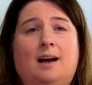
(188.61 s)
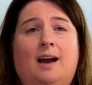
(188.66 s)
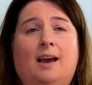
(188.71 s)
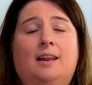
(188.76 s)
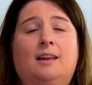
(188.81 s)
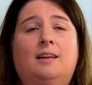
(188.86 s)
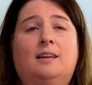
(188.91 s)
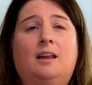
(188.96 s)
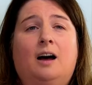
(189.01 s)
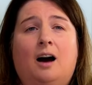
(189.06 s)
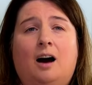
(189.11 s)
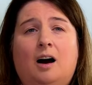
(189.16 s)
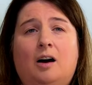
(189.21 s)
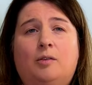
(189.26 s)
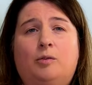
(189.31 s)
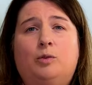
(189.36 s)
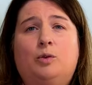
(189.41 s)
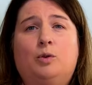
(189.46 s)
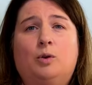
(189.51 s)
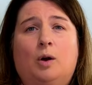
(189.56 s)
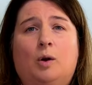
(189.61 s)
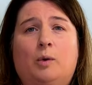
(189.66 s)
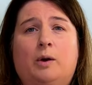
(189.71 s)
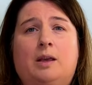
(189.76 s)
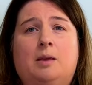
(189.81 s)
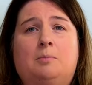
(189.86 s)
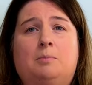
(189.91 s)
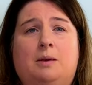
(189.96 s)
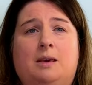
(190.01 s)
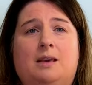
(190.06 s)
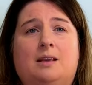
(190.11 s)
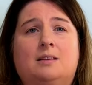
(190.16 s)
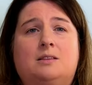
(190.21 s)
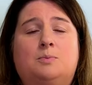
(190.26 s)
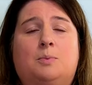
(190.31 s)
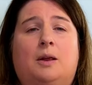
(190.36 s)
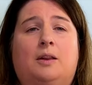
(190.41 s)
I love growing beets,